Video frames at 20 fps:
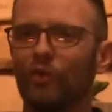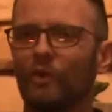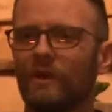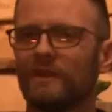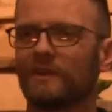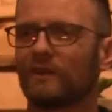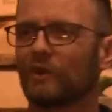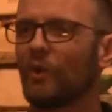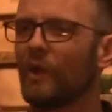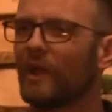
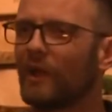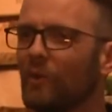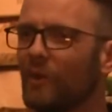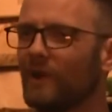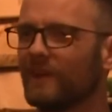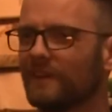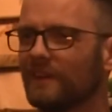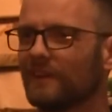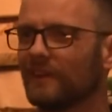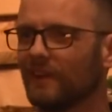win, quick
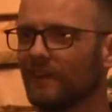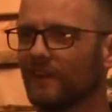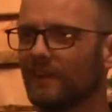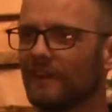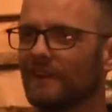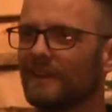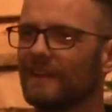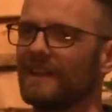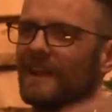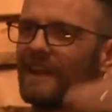win,
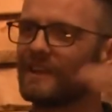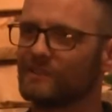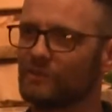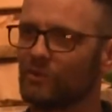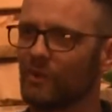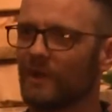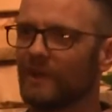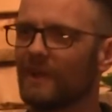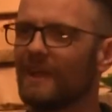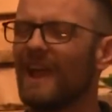next
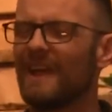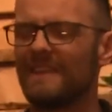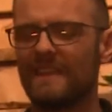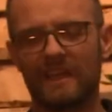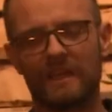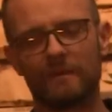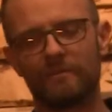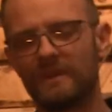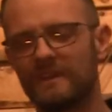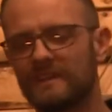one. And that
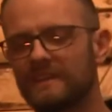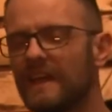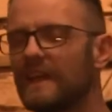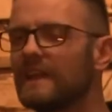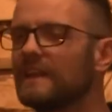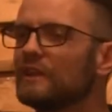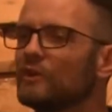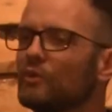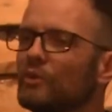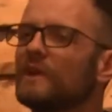can be
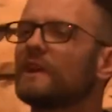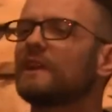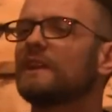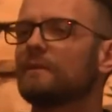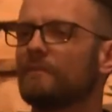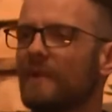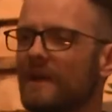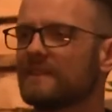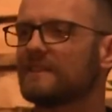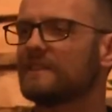daily, weekly,
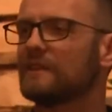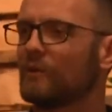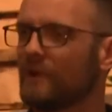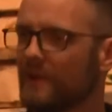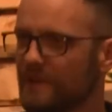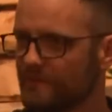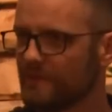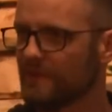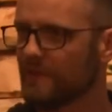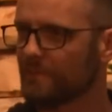monthly,
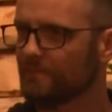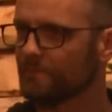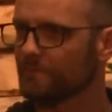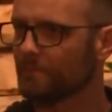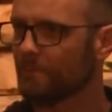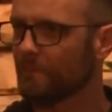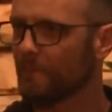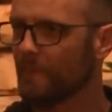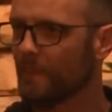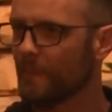whatever.
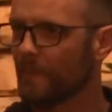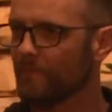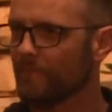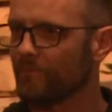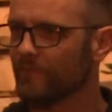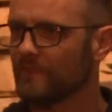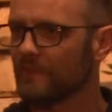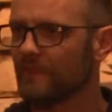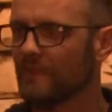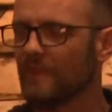
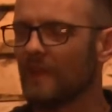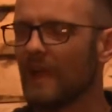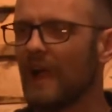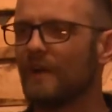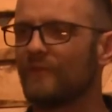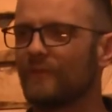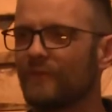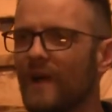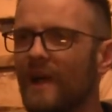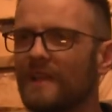I
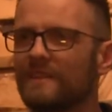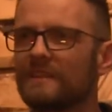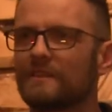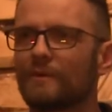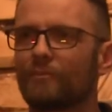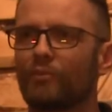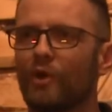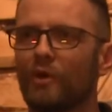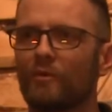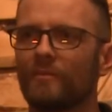find that the
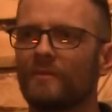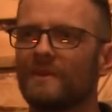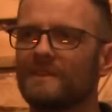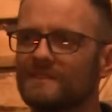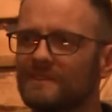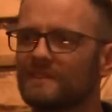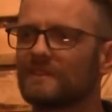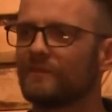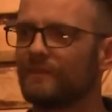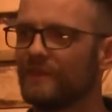problem
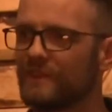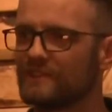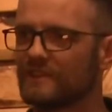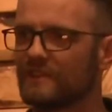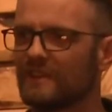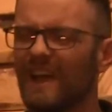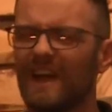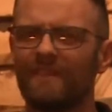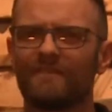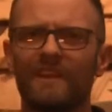isn't the
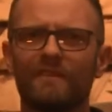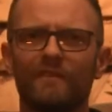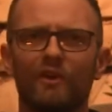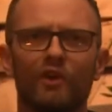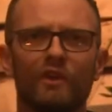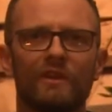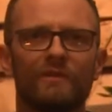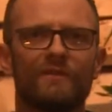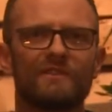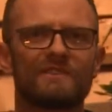vision. I've never
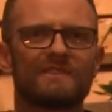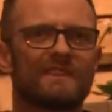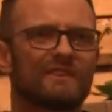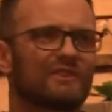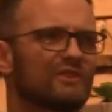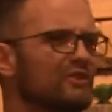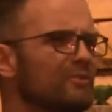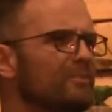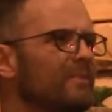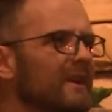heard a vision that's
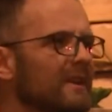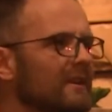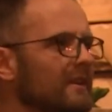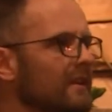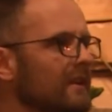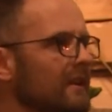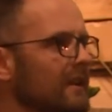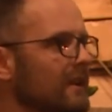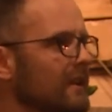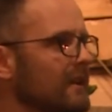too big.
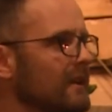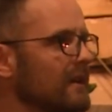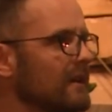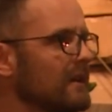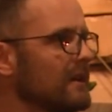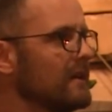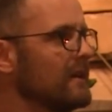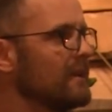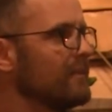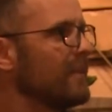
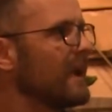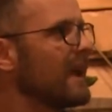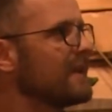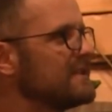But I've